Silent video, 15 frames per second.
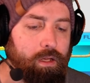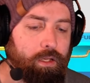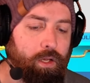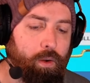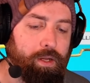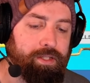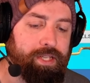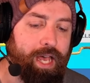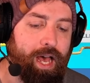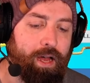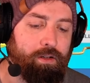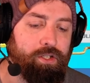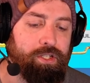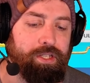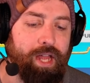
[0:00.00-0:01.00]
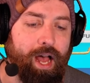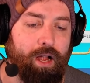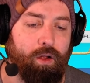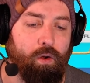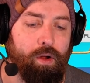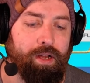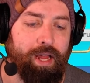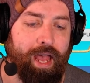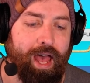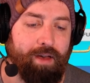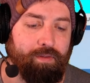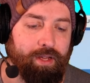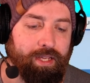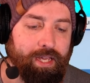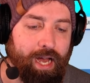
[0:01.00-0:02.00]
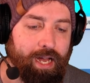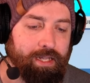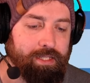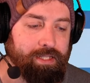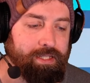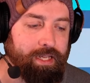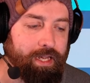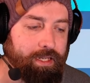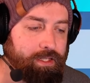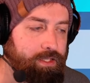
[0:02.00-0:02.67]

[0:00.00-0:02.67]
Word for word: Going down, she's not going to have a GONNE-6,